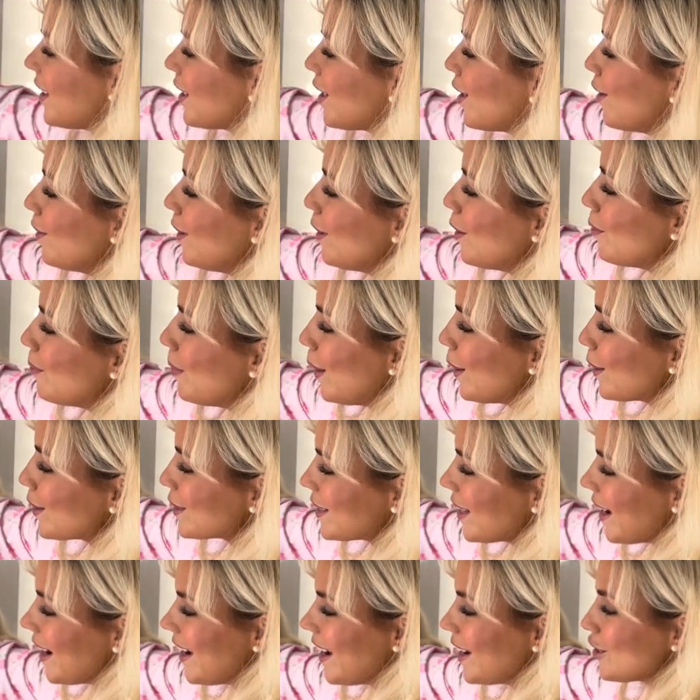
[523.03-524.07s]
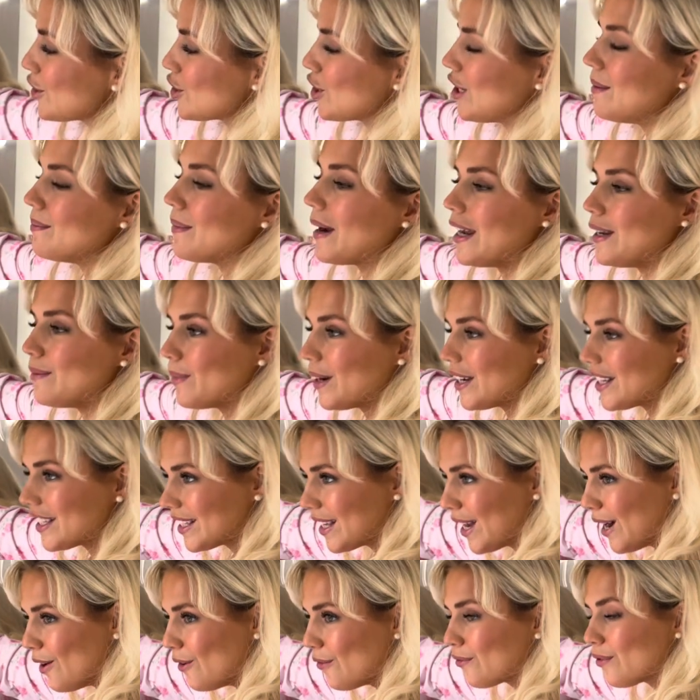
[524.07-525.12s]
a cute little box that I actually made
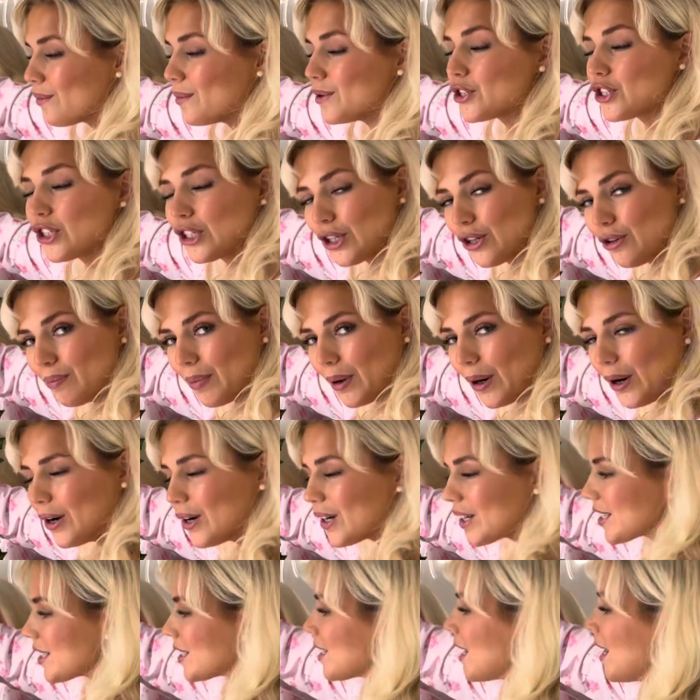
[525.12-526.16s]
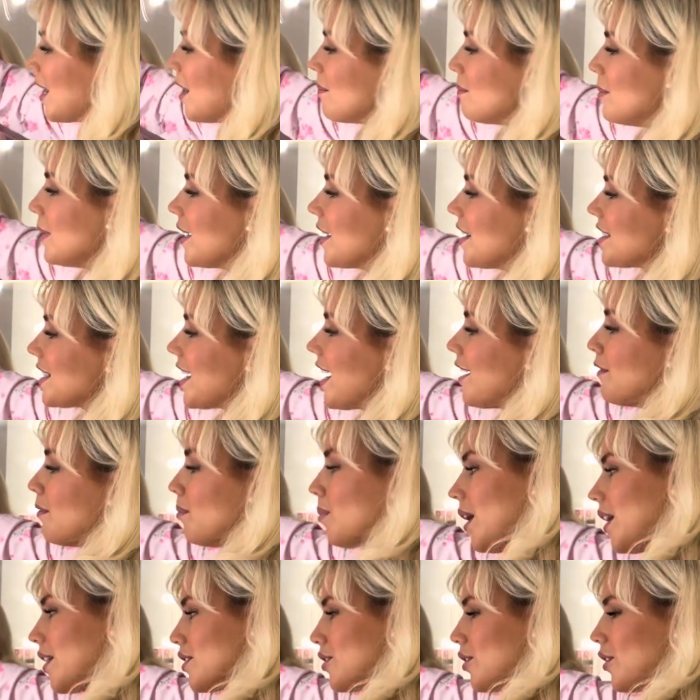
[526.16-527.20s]
myself from a shoe box because I have a
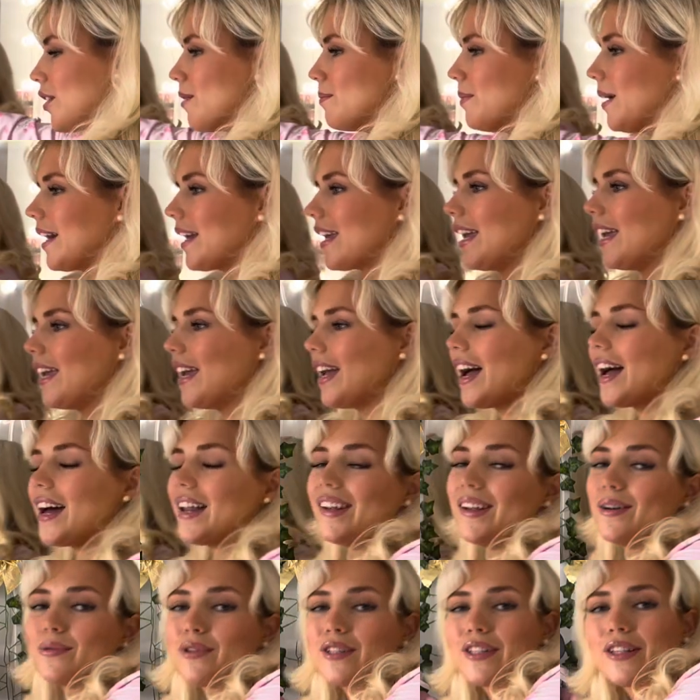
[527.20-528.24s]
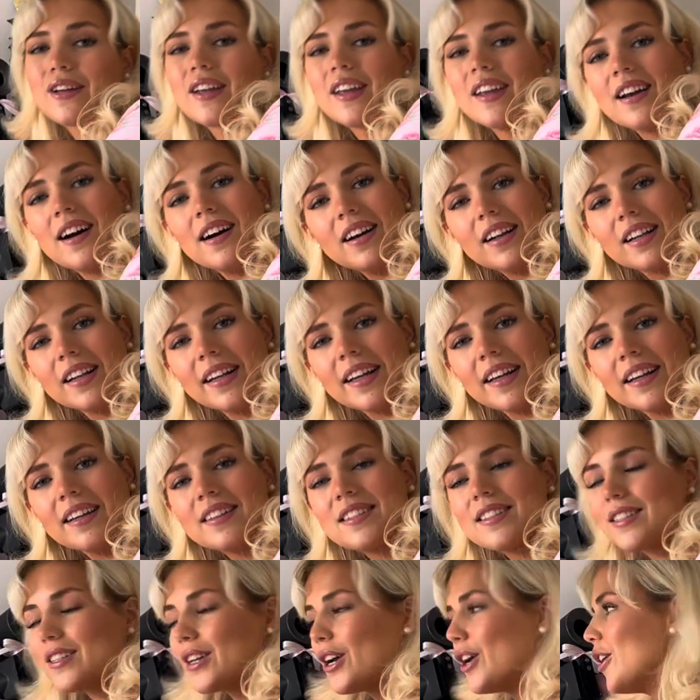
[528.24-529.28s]
plug socket back here and it was looking ugly.
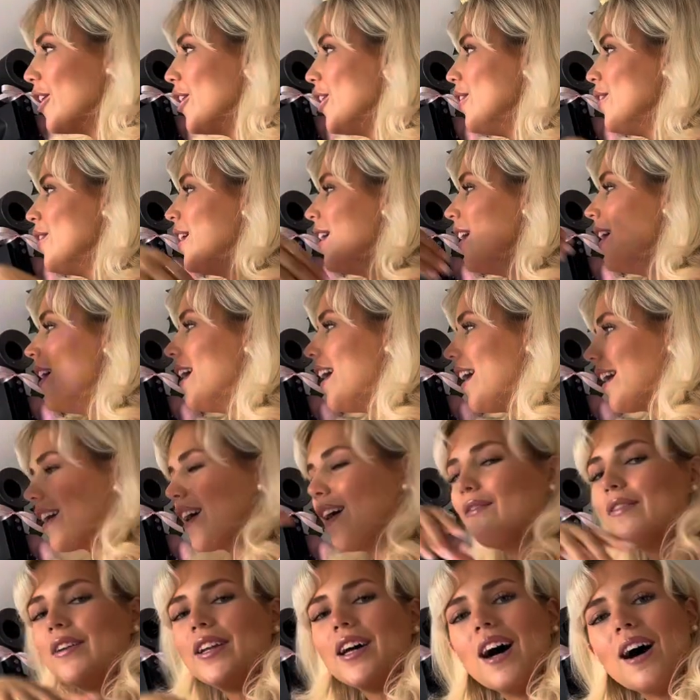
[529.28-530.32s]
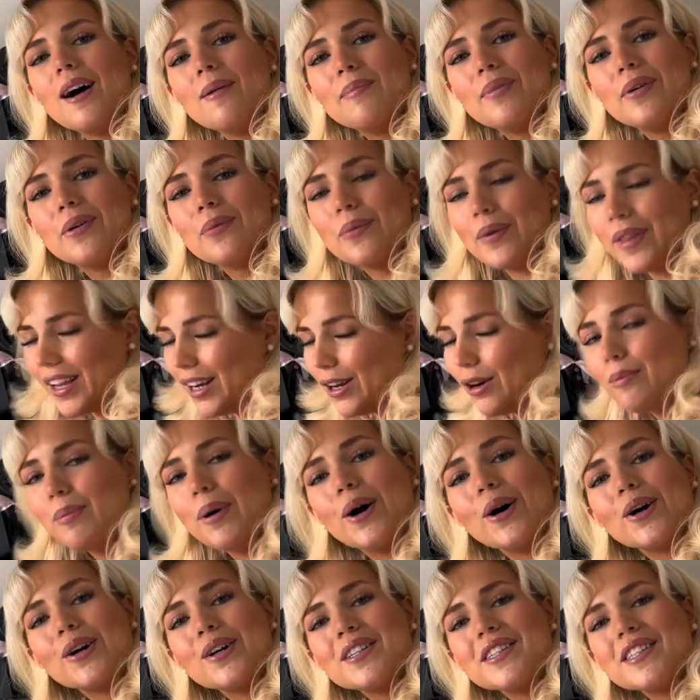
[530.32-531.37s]
So I covered it up with a little
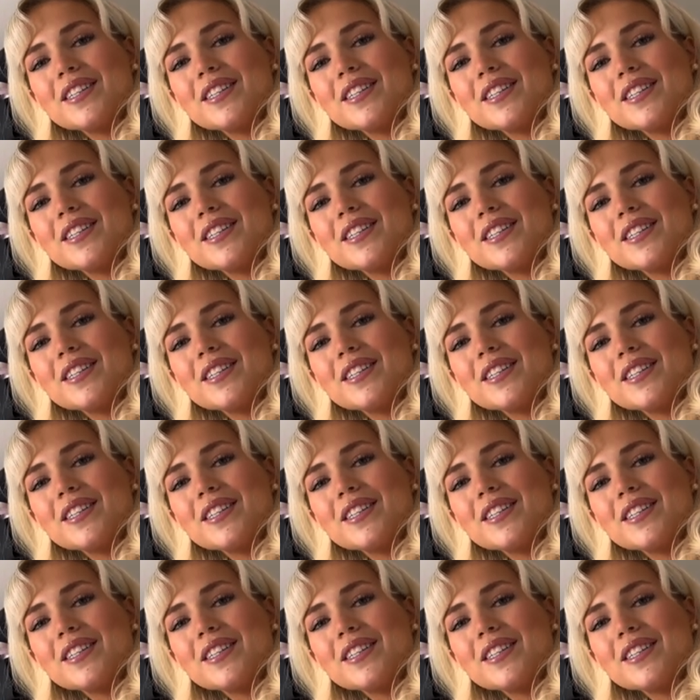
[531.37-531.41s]
box.